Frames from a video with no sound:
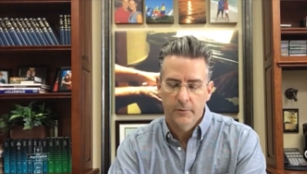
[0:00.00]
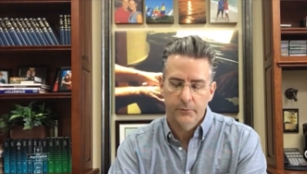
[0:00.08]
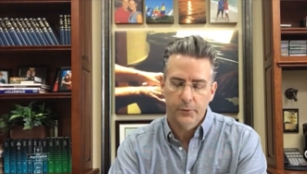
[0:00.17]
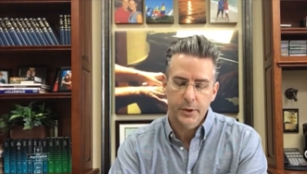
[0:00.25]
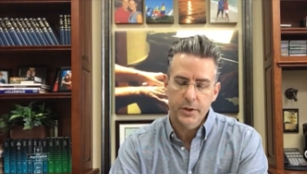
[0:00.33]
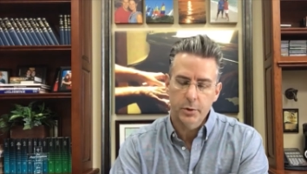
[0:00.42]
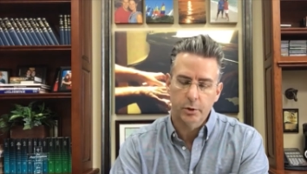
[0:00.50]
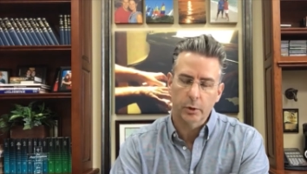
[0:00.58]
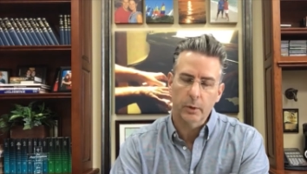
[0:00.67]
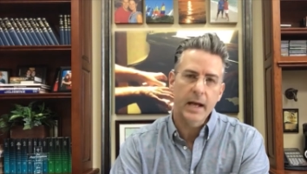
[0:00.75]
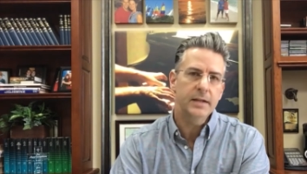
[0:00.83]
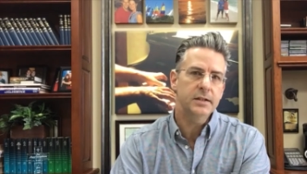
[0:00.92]
For you
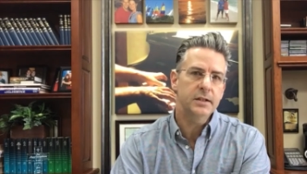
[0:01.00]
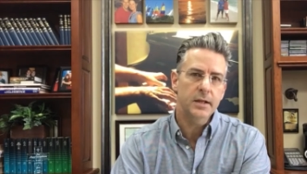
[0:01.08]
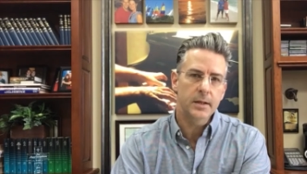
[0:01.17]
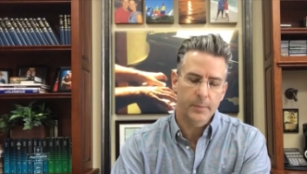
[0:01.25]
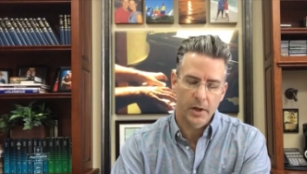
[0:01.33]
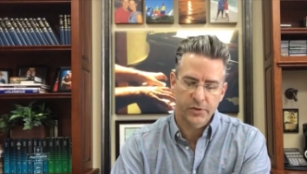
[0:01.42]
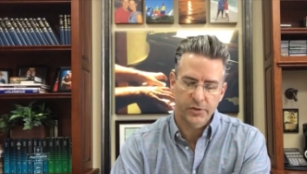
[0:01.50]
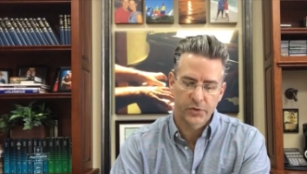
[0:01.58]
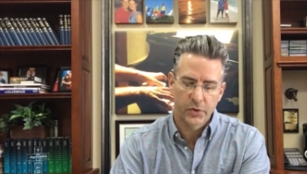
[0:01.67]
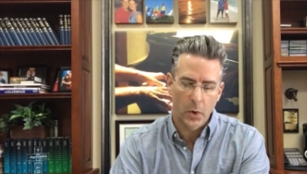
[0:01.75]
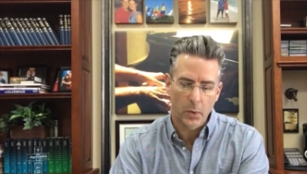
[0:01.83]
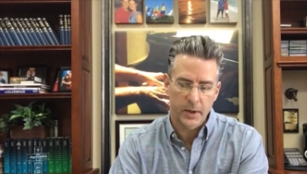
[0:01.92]
granted him
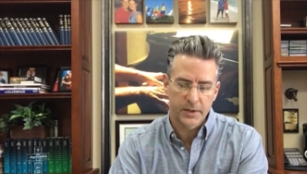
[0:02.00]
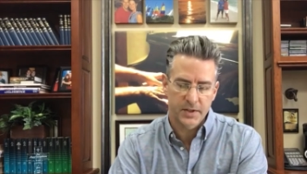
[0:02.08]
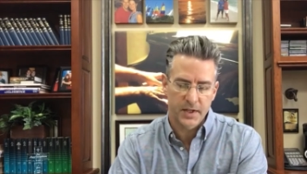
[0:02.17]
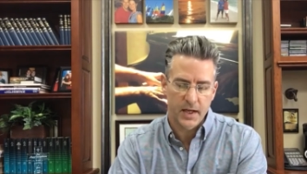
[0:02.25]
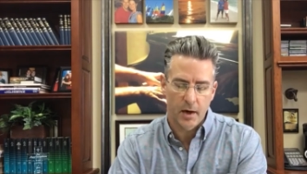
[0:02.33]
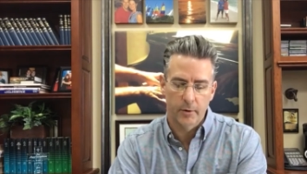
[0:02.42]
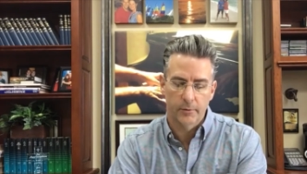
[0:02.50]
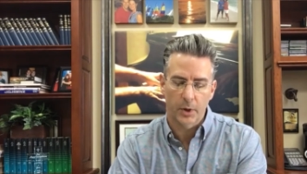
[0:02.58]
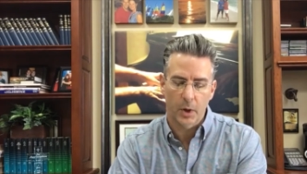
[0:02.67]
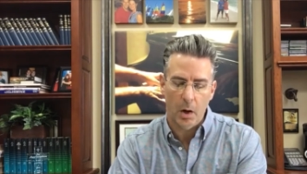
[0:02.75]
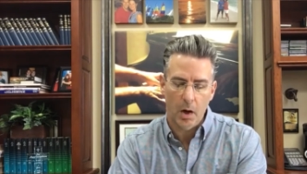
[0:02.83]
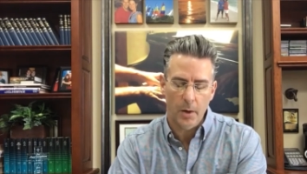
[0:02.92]
authority over
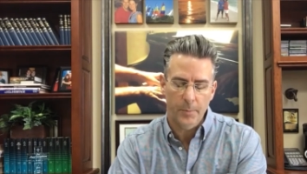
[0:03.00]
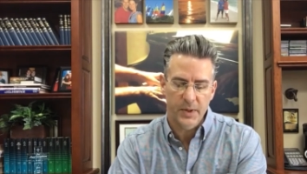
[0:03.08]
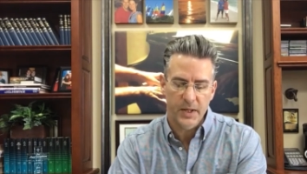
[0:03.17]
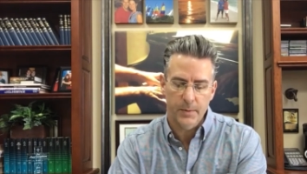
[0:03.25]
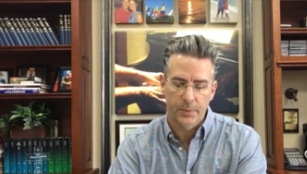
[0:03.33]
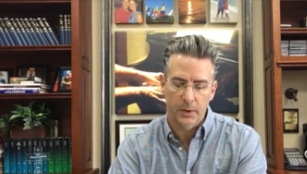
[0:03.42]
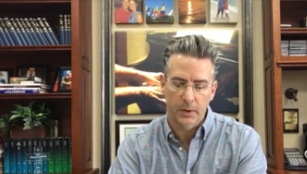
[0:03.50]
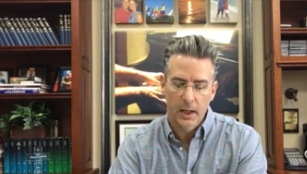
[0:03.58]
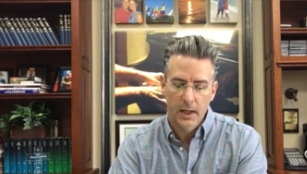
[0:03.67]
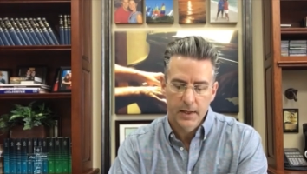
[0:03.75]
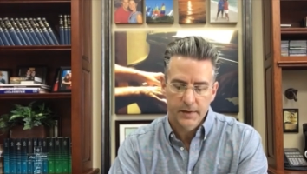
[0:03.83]
all people,